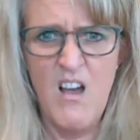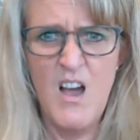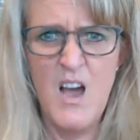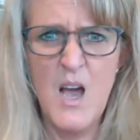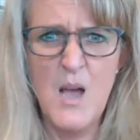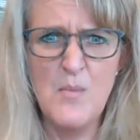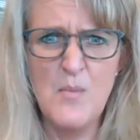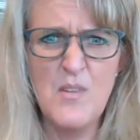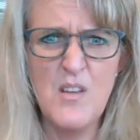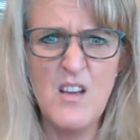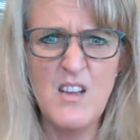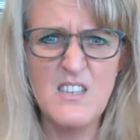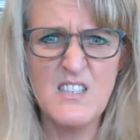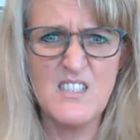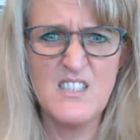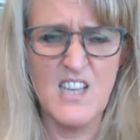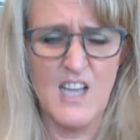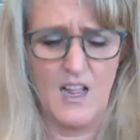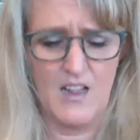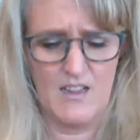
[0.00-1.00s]
"I'm
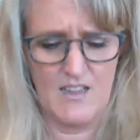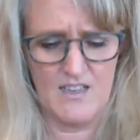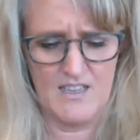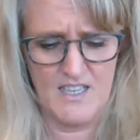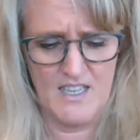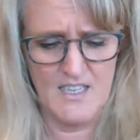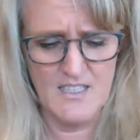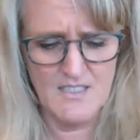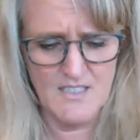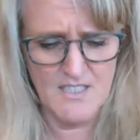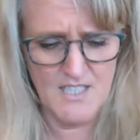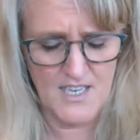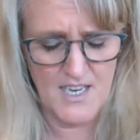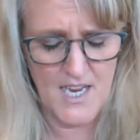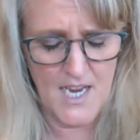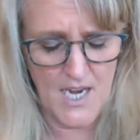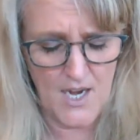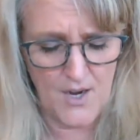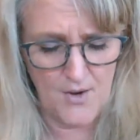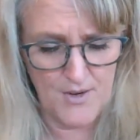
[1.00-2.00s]
not delicate," said
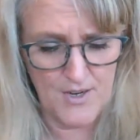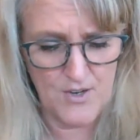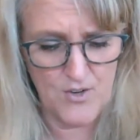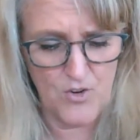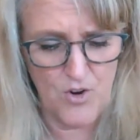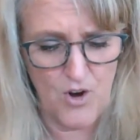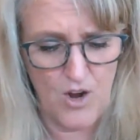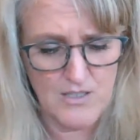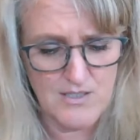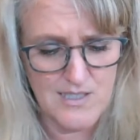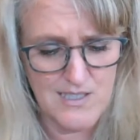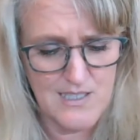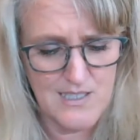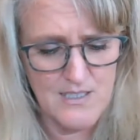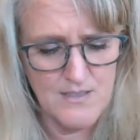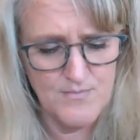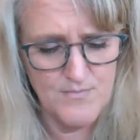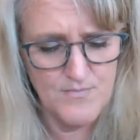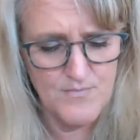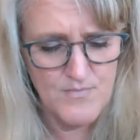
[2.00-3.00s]
Harry
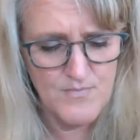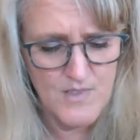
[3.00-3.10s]
crossly.